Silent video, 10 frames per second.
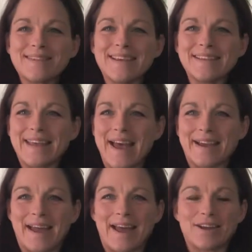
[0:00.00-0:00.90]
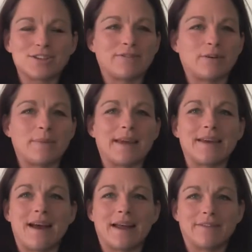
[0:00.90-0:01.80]
This hack actually for
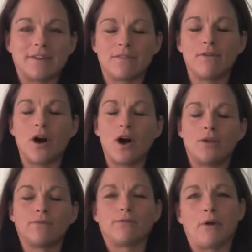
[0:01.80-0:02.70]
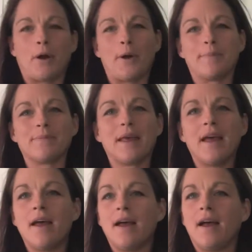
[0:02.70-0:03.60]
me kind of evolved from,
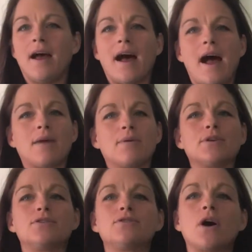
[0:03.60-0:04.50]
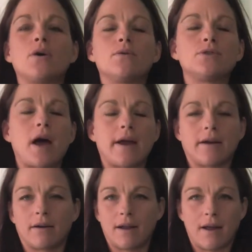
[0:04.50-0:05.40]
I was so
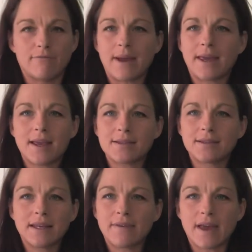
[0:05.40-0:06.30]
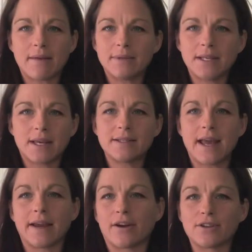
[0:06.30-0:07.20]
tired of my kids leaving empty
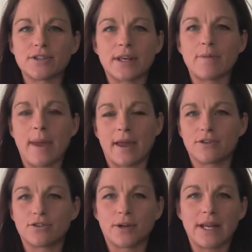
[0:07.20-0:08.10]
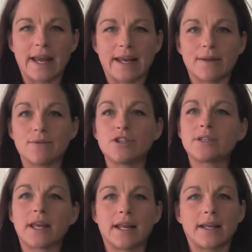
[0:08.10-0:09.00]
containers in the pantry, and it was
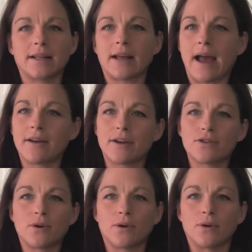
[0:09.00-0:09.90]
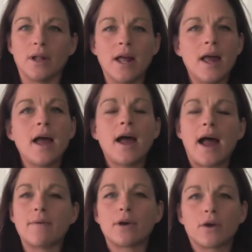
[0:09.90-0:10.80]
just getting out of control.
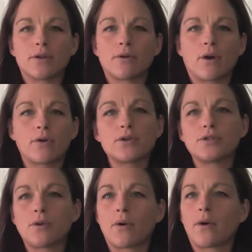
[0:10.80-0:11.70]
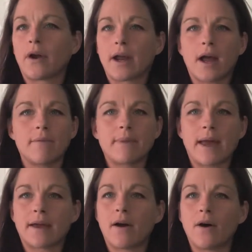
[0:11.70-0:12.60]
I would go to the grocery store and come
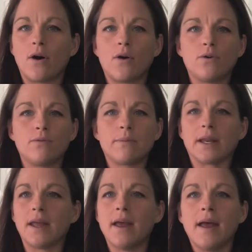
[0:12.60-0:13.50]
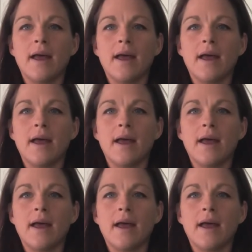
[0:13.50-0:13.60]
back home, and